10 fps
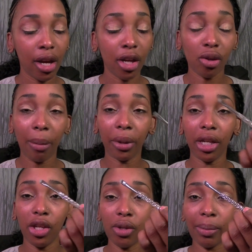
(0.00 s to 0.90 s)
So I'm
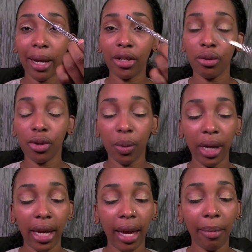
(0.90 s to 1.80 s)
going to use my
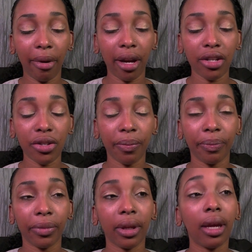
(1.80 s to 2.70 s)
228 brush,
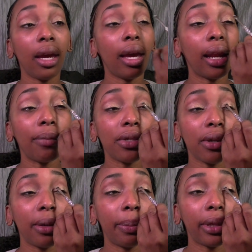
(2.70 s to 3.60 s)
and I'm just
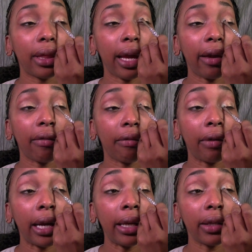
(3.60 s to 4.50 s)
going to put that
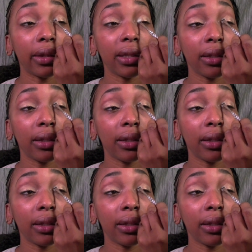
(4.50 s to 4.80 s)
right